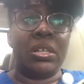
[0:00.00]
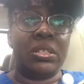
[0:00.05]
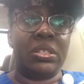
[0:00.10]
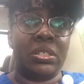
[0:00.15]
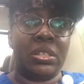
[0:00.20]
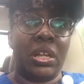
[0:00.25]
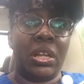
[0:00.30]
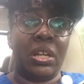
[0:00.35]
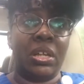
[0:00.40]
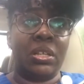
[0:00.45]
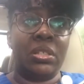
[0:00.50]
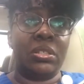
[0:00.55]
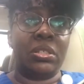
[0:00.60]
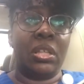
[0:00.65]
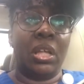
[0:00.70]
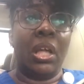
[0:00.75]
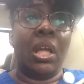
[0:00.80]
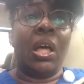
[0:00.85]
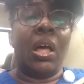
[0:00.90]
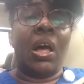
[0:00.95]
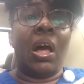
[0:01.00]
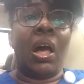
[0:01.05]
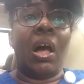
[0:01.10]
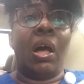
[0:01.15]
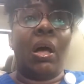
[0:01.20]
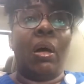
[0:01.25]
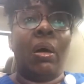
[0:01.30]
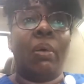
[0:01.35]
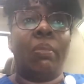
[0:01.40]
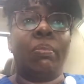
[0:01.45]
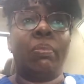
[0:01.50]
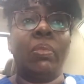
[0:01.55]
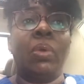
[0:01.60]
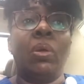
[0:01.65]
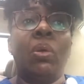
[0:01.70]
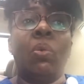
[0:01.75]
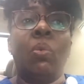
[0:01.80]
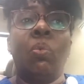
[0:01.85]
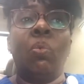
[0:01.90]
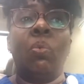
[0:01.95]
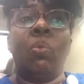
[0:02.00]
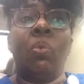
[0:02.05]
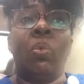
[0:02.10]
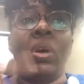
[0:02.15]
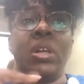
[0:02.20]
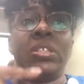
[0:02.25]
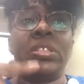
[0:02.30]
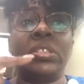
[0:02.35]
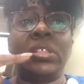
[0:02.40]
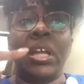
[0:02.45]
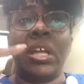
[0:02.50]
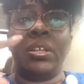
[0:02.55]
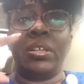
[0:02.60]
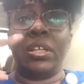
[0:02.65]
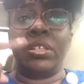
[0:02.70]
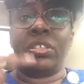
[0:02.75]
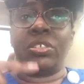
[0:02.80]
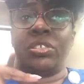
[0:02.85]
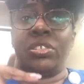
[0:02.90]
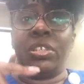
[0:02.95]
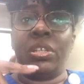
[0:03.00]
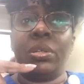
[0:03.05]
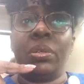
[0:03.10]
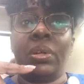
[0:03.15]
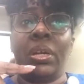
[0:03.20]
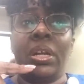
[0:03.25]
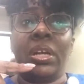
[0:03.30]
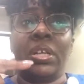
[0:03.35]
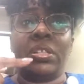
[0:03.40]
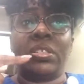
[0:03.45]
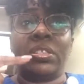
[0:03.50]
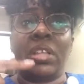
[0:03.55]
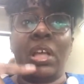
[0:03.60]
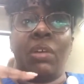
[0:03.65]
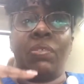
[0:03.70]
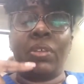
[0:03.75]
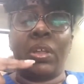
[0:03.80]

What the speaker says: States, one state that is near us, South